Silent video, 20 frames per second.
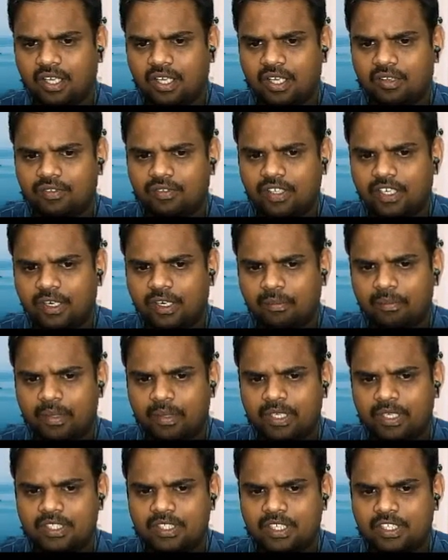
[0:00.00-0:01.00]
if the
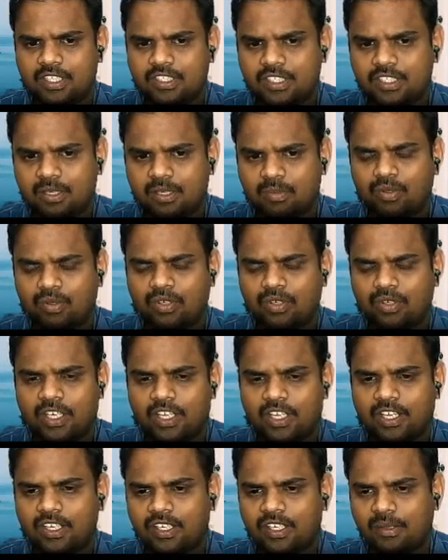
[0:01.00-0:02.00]
temperature is above
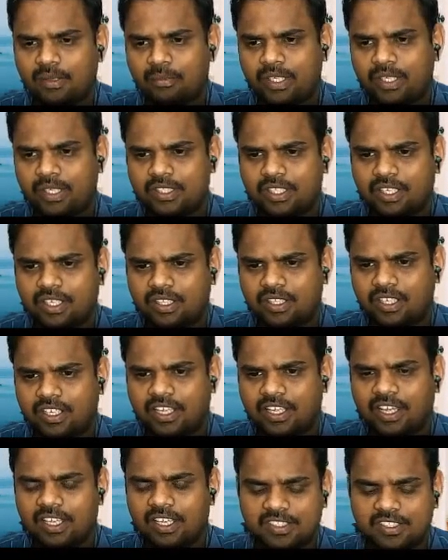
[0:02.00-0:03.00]
critical temperature, that
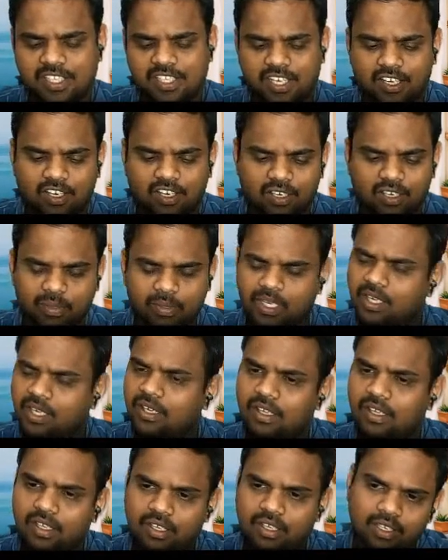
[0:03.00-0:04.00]
gas cannot
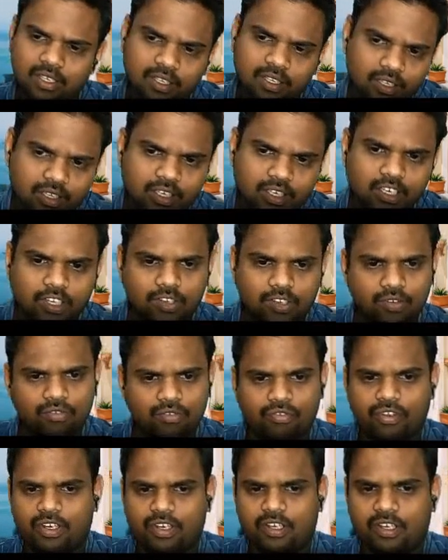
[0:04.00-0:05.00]
be
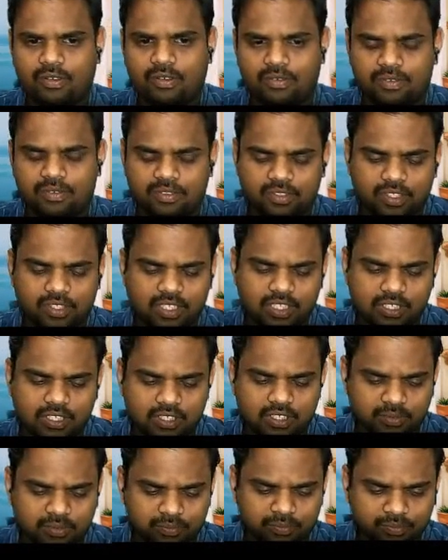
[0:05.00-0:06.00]
liquefied. Okay,
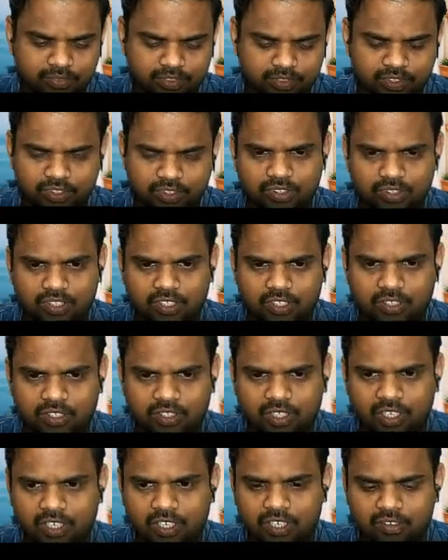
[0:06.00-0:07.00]
so
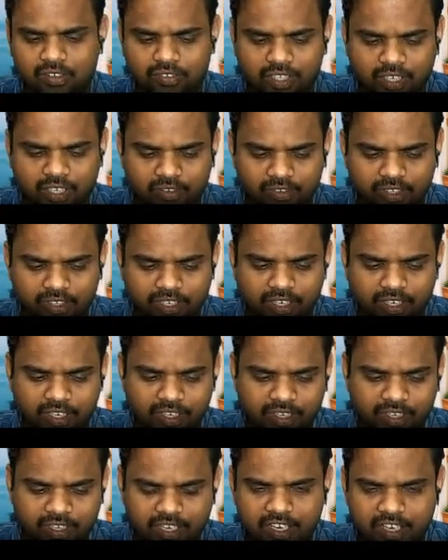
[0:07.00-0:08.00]
and we have a
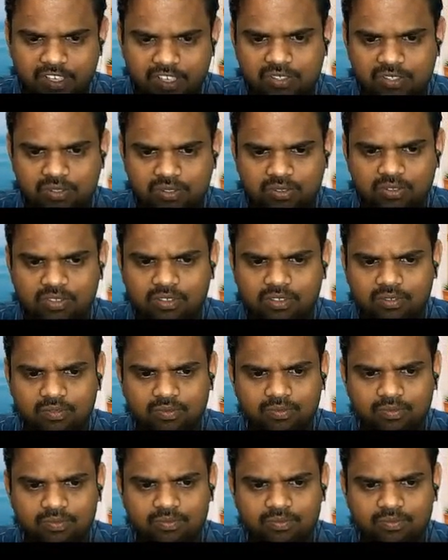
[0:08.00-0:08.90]
case rule